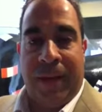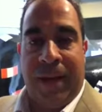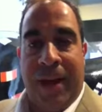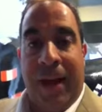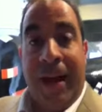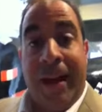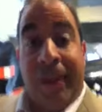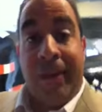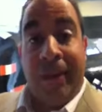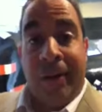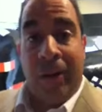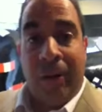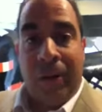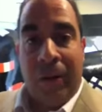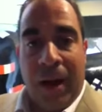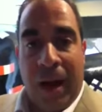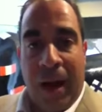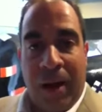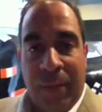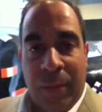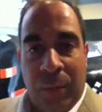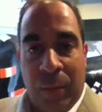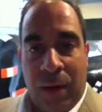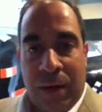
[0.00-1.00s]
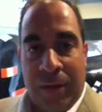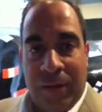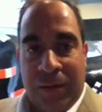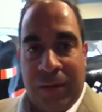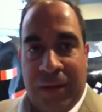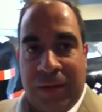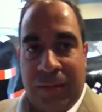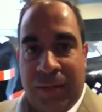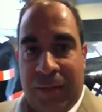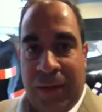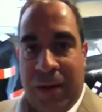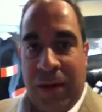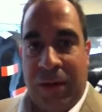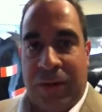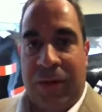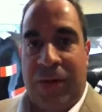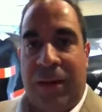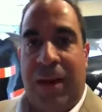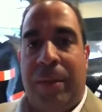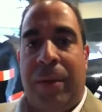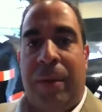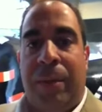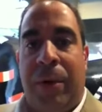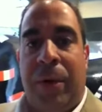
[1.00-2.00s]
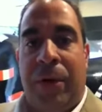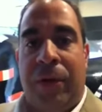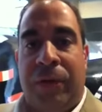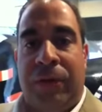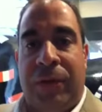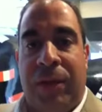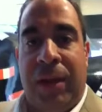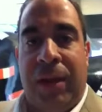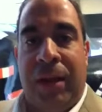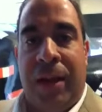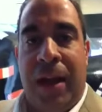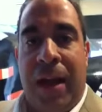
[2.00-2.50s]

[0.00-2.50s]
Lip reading: I don't know. I've been watching these videos that I've been posting,